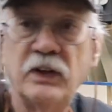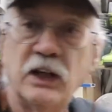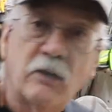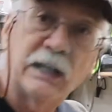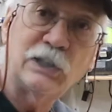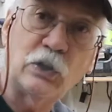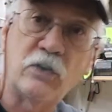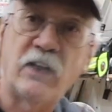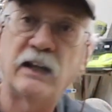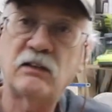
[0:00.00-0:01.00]
video, I
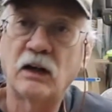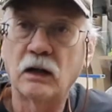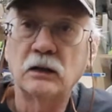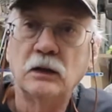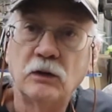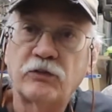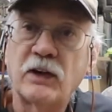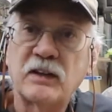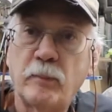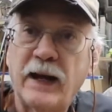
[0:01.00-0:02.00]
learned that
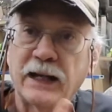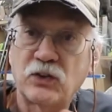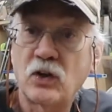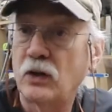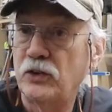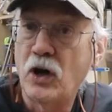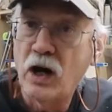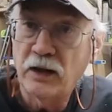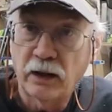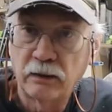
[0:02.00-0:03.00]
front to back is called
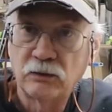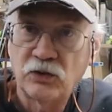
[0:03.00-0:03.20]
nodding.